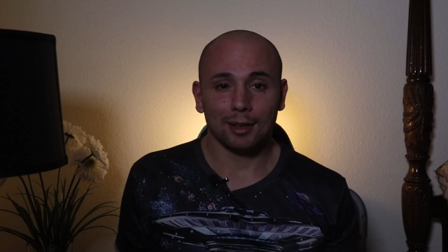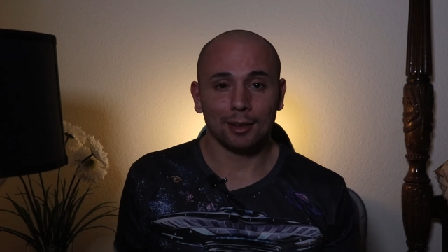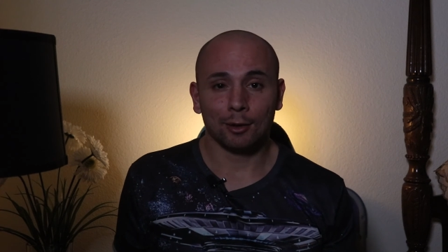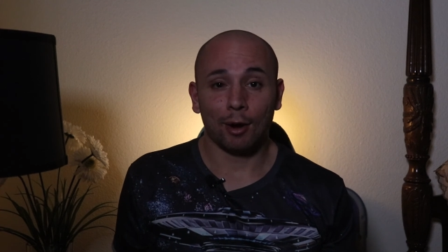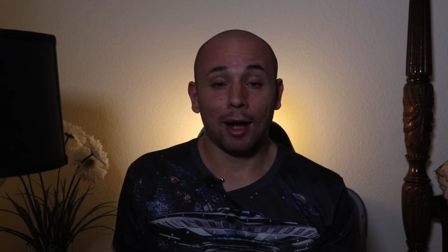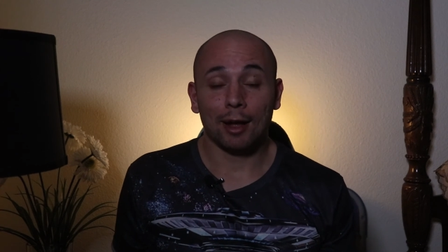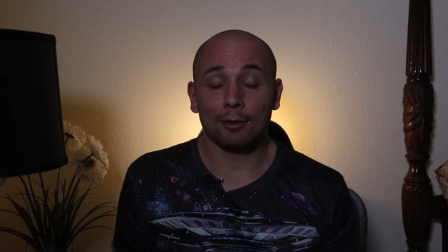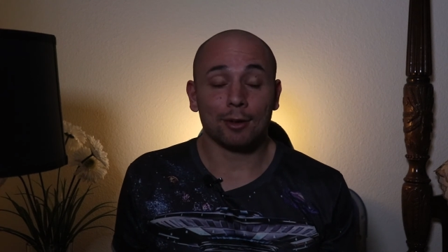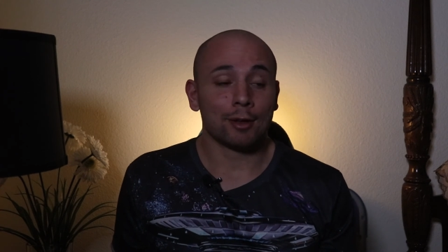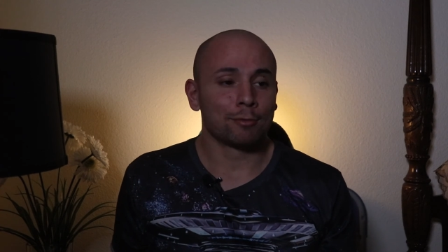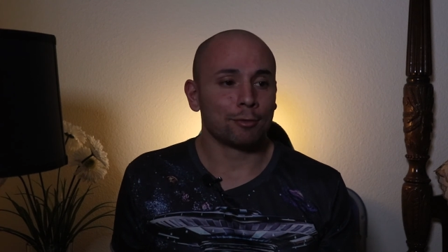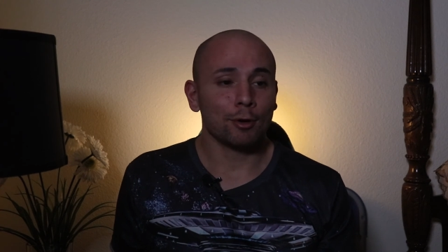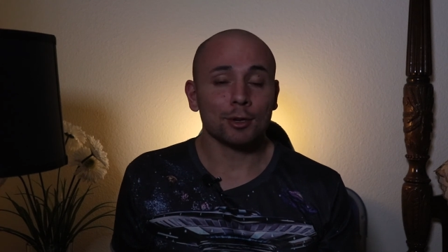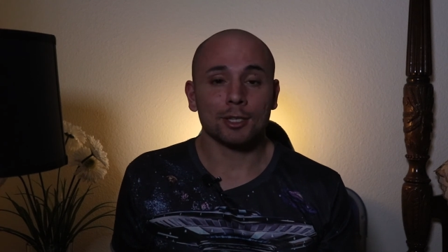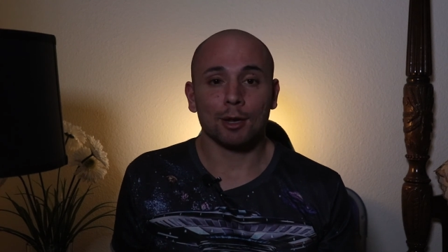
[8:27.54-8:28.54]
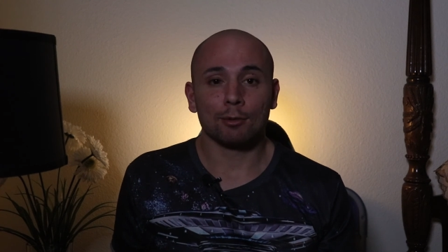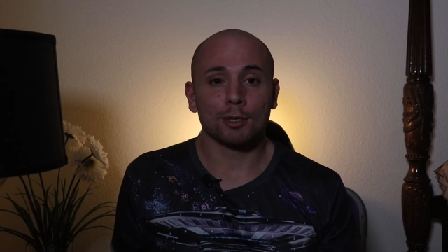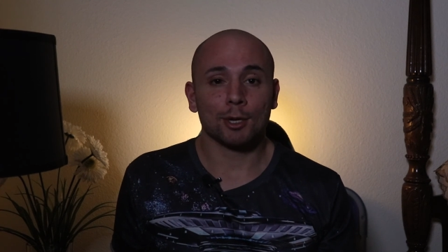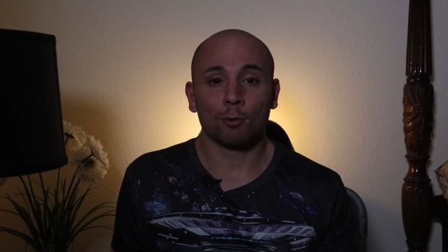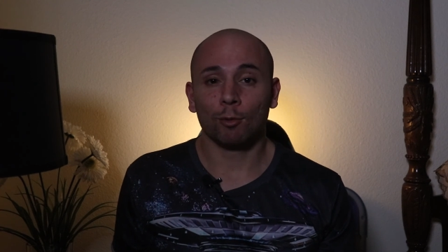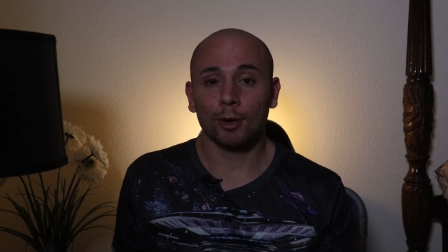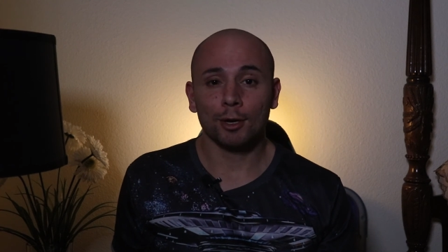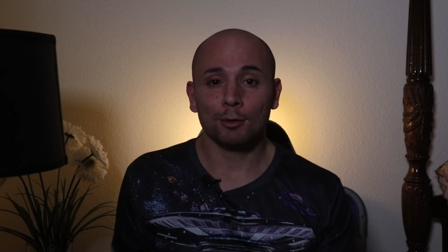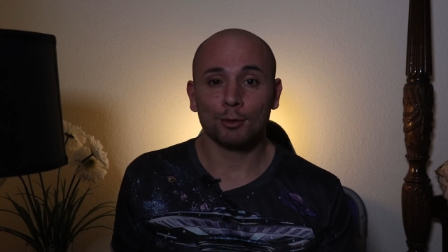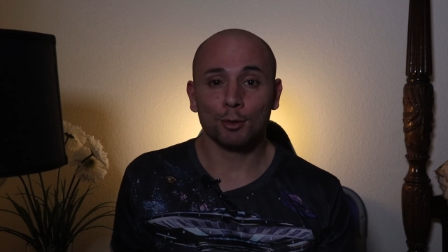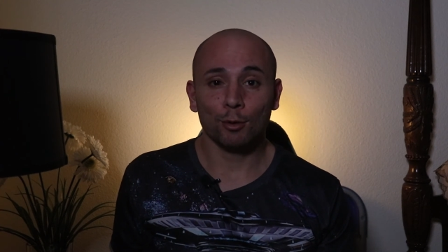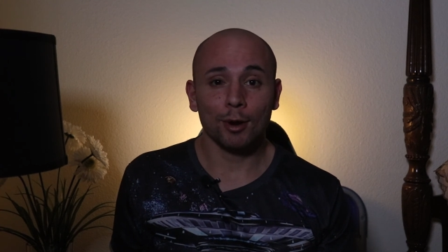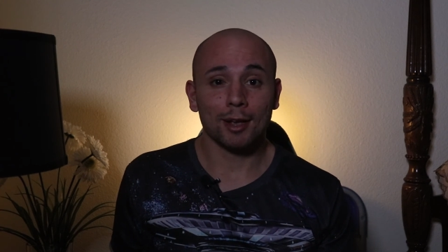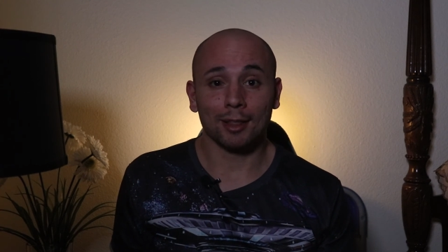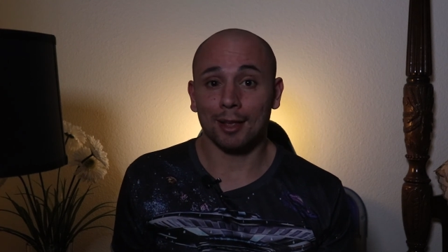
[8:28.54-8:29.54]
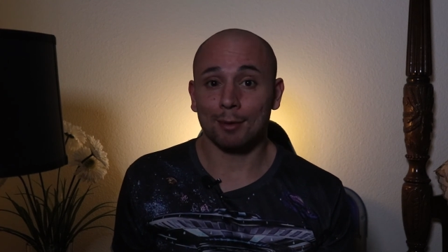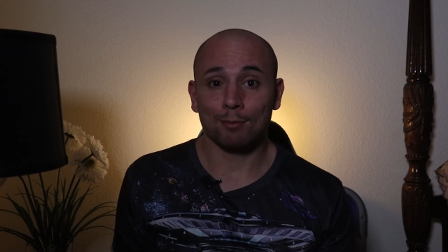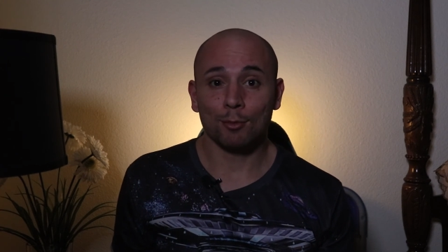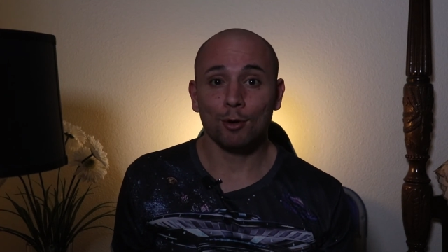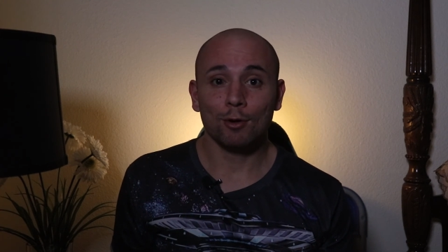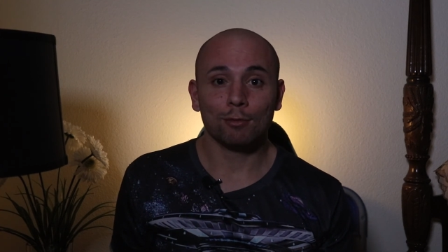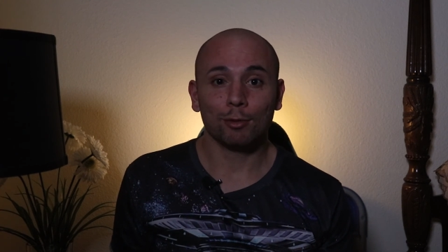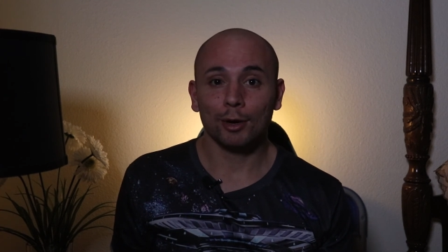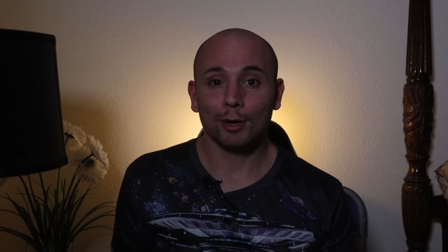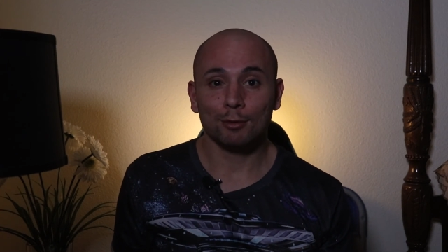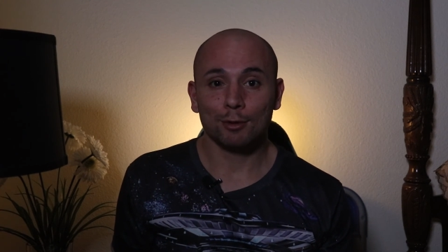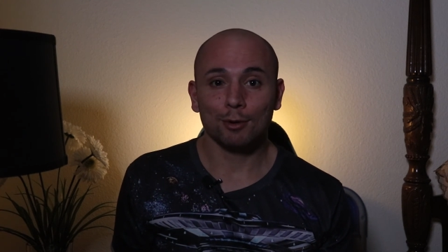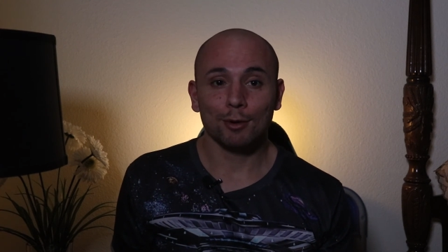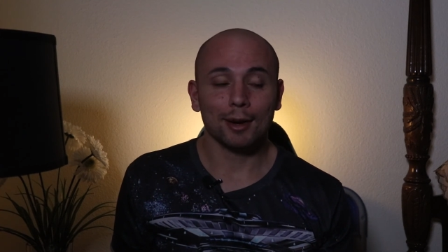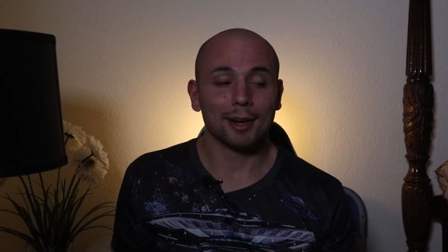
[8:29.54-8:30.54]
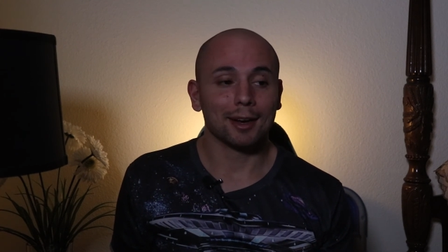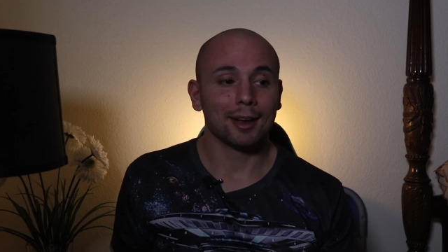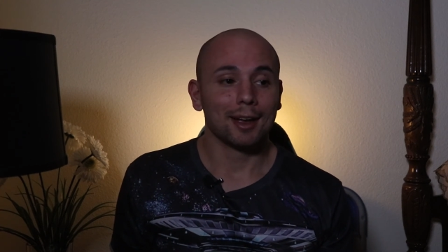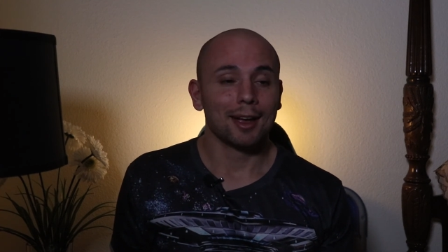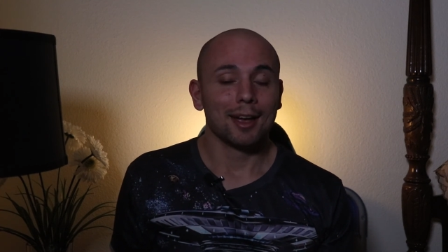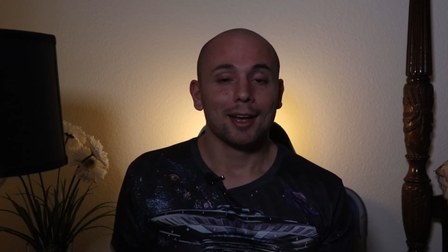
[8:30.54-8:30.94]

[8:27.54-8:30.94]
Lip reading: At first I was like, what are you doing? Like, move, what are you doing?